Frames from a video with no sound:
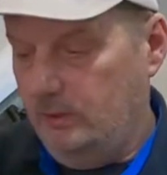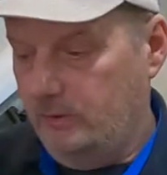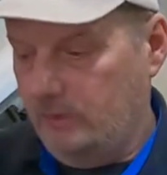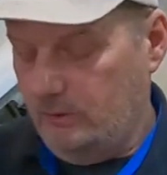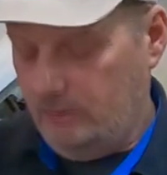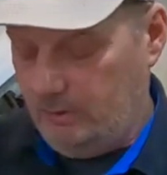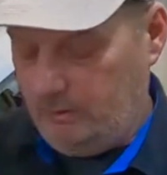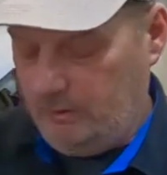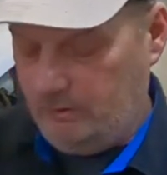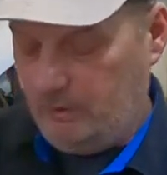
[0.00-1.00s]
So, and it
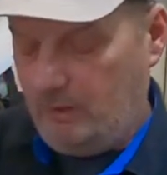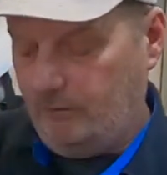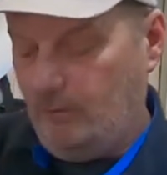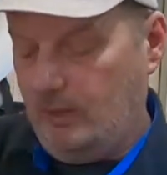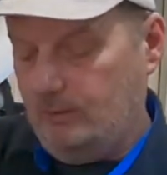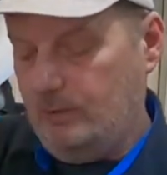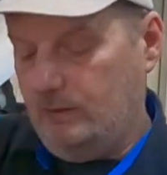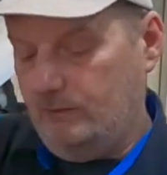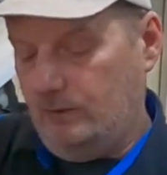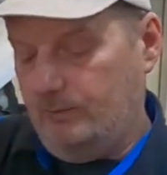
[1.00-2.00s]
does have quite a bit
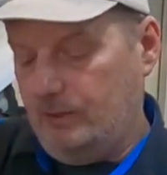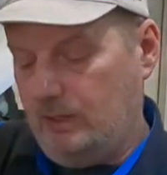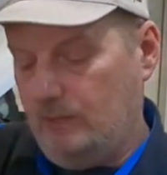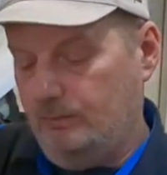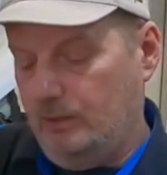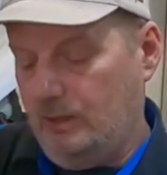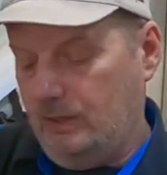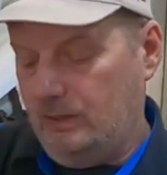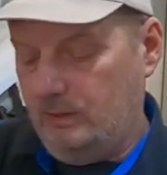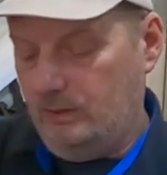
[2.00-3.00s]
of up and down
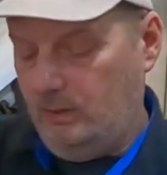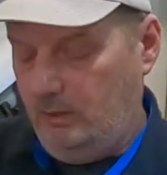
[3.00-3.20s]
play in it.